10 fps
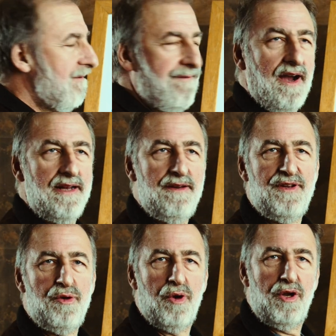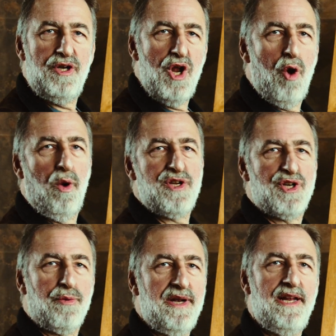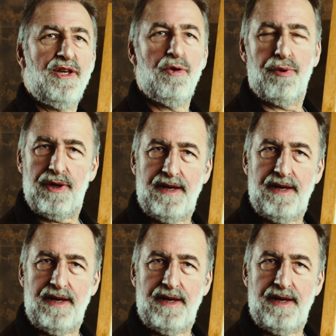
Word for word: find if you know what you're reading, you put